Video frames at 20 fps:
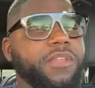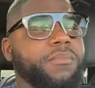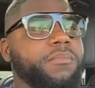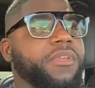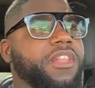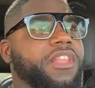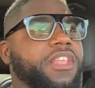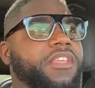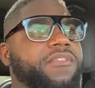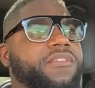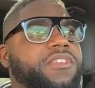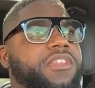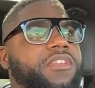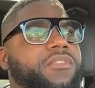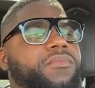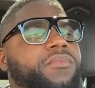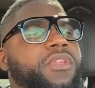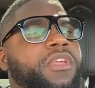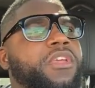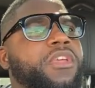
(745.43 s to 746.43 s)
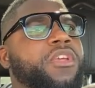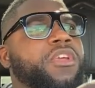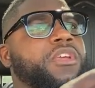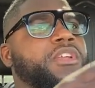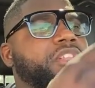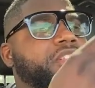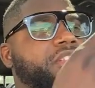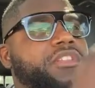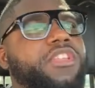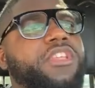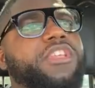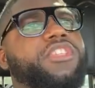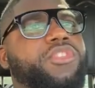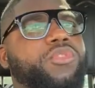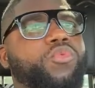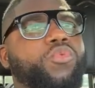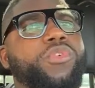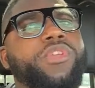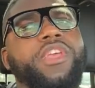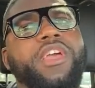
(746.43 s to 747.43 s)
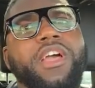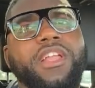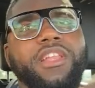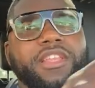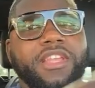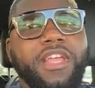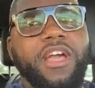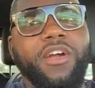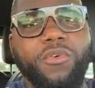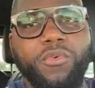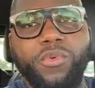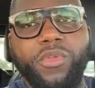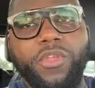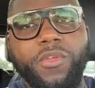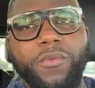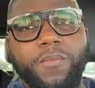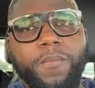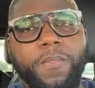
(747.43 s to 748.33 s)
believes in this way and that way,